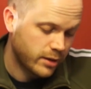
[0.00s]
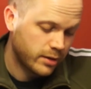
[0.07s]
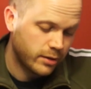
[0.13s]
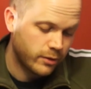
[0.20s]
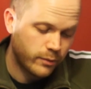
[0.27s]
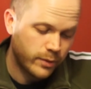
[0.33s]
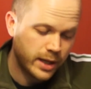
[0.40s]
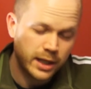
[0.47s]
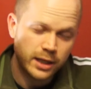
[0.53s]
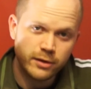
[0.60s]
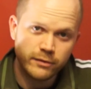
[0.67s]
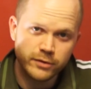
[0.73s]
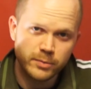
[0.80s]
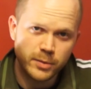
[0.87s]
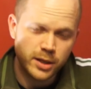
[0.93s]
rank
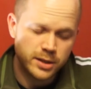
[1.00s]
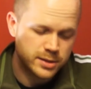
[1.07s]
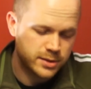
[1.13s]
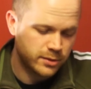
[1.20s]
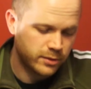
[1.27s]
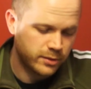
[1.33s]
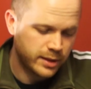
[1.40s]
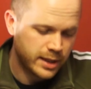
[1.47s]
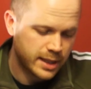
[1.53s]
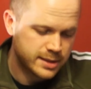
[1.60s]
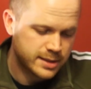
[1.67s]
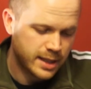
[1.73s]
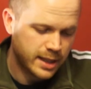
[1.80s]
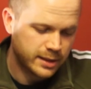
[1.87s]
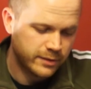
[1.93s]
of the monster
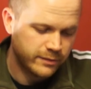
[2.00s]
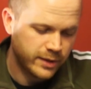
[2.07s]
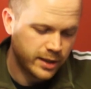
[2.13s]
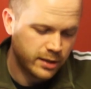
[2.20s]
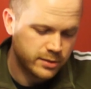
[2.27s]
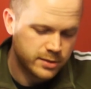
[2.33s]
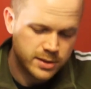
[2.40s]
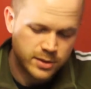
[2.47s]
gets activated.